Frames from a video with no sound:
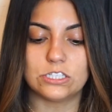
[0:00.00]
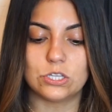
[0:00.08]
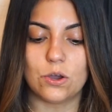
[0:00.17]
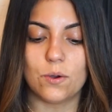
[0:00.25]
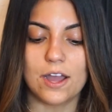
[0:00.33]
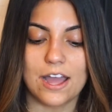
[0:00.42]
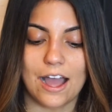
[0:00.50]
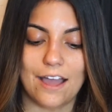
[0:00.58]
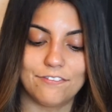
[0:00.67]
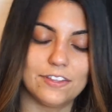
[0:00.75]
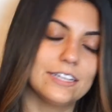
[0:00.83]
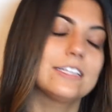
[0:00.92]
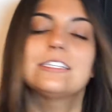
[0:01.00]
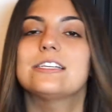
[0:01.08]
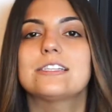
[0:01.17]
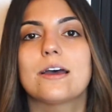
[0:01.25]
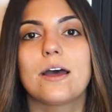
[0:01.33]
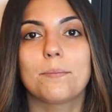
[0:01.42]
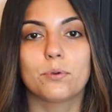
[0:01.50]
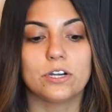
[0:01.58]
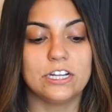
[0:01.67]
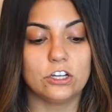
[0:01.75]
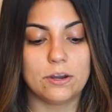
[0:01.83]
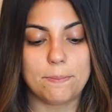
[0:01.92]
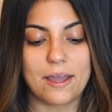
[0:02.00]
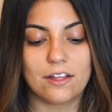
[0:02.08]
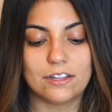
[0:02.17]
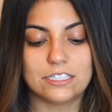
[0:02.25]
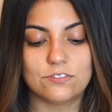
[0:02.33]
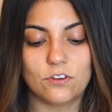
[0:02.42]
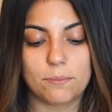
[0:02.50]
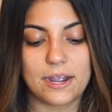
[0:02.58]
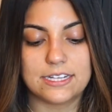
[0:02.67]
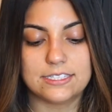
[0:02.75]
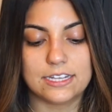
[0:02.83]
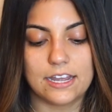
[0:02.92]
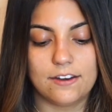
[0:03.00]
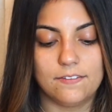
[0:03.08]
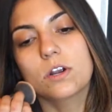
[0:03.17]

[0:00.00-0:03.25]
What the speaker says: So I feel like this is a pretty good balance for my skin.